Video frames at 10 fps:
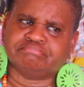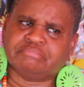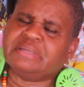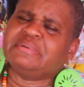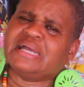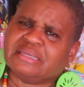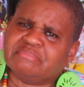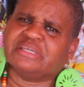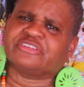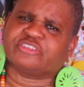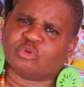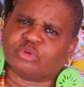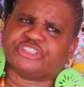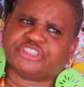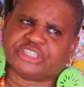Maybe I'll give me a
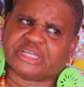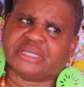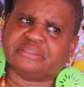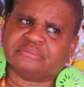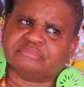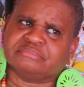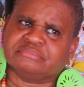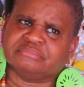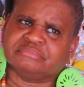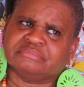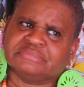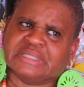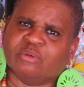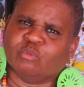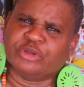storage shed.
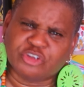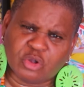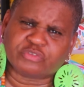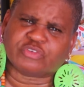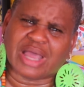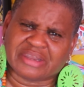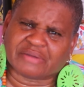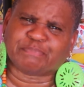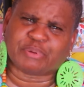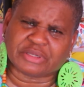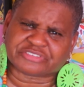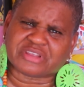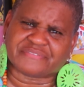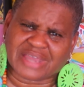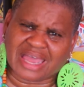When you kind of put
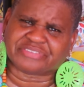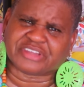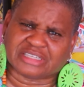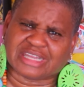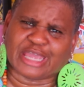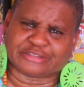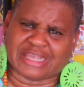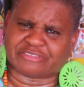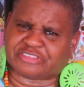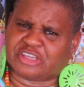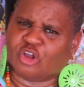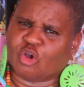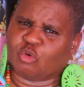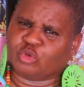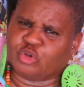stuff out there like that, see,
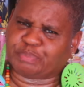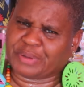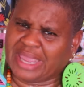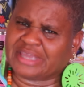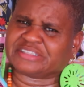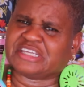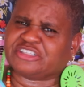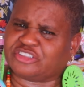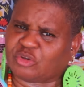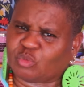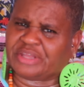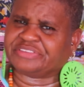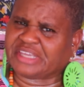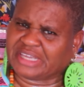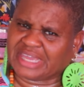you pay attention to one
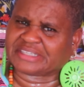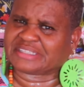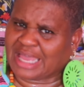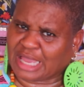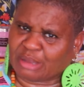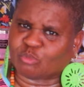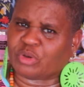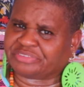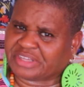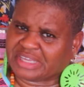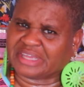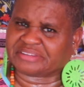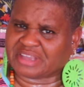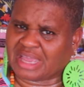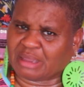thing at a time. One thing
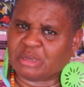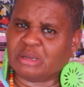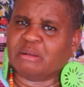at a time.